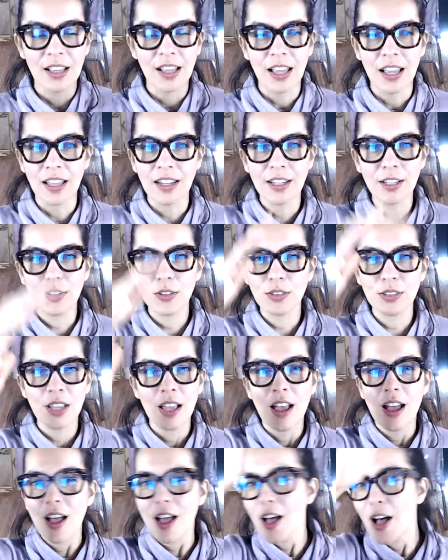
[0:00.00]
And he goes,
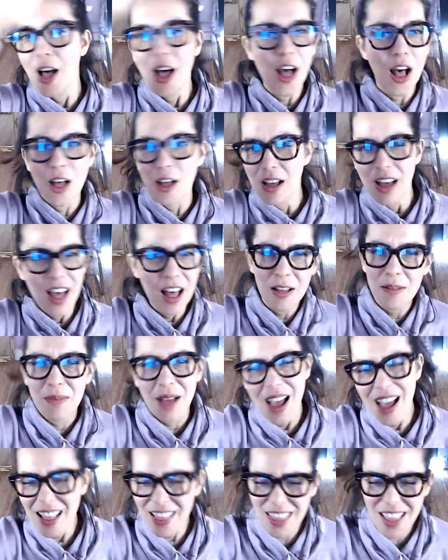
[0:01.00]
Oh, all
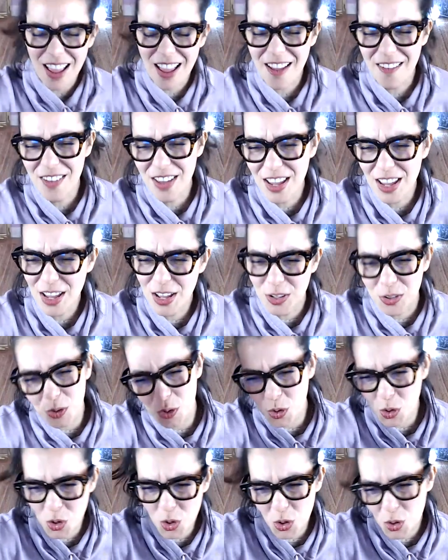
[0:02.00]
my loving,
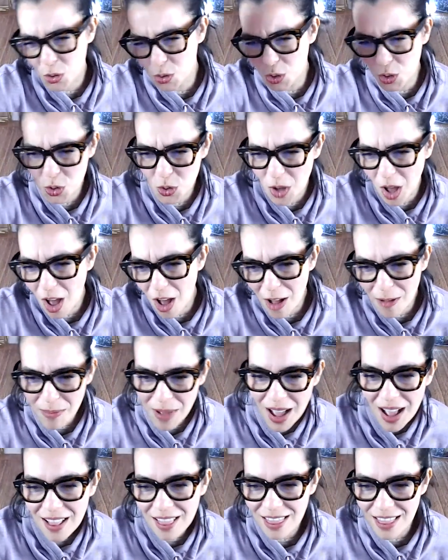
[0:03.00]
ooh, all
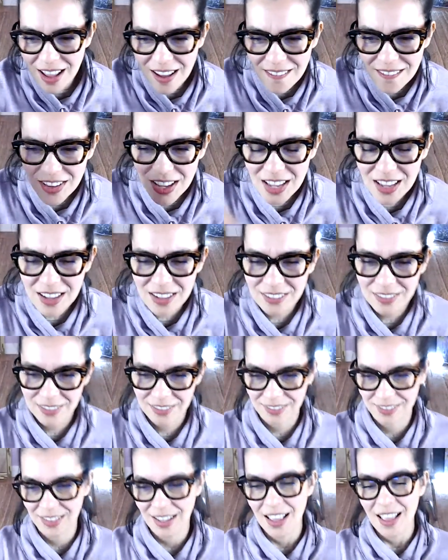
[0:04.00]
my loving,
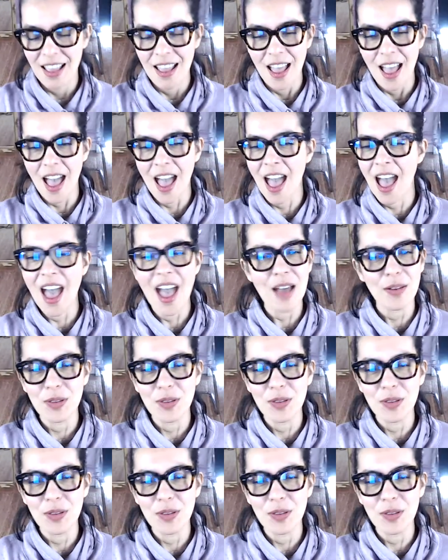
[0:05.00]
I